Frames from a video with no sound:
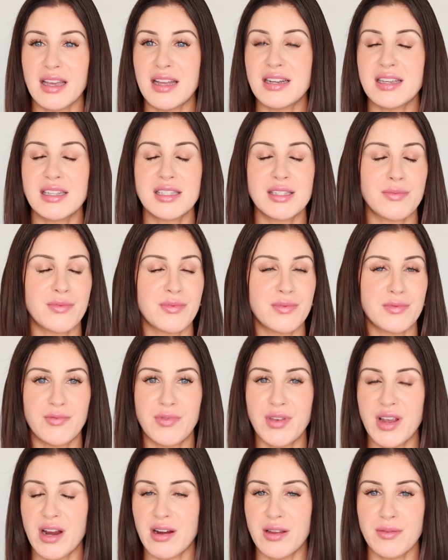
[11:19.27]
It is
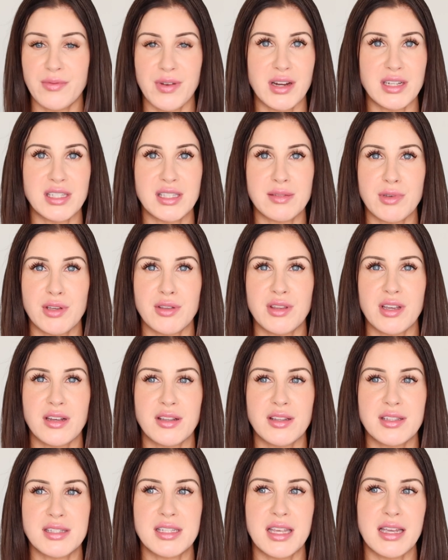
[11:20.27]
very, very smoothing on
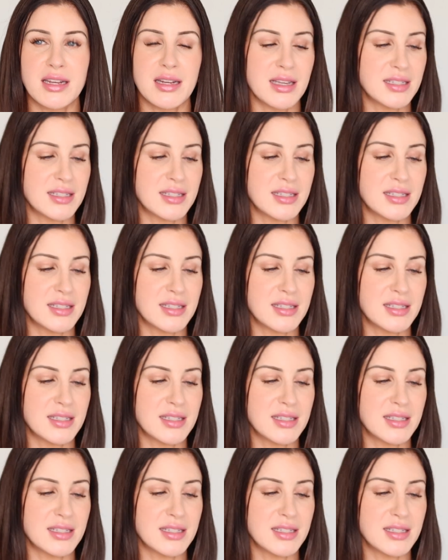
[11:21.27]
the skin.